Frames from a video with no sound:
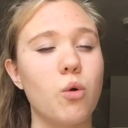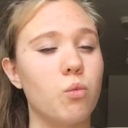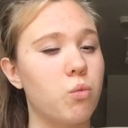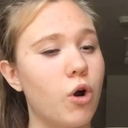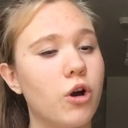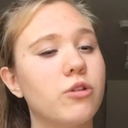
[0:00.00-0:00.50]

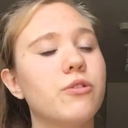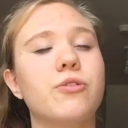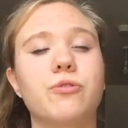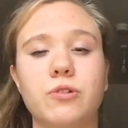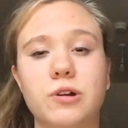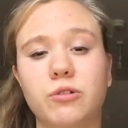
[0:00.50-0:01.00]
weren't
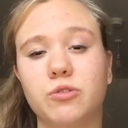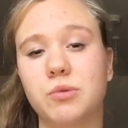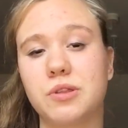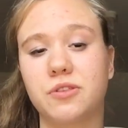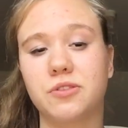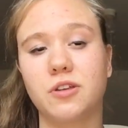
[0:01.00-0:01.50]
thrilled
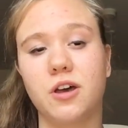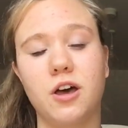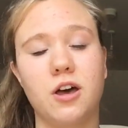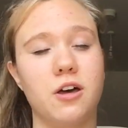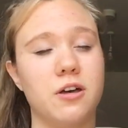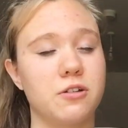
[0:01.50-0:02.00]
with
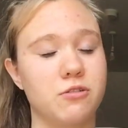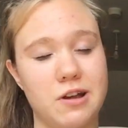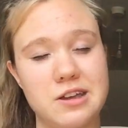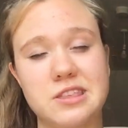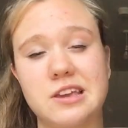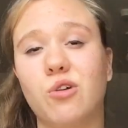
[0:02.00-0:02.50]
a
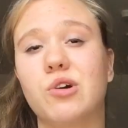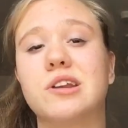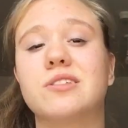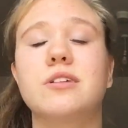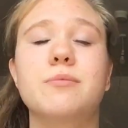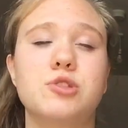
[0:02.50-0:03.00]
grade they got in a
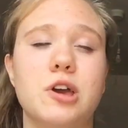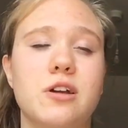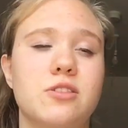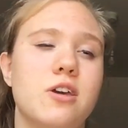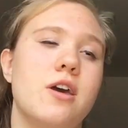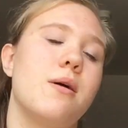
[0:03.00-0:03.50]
subject,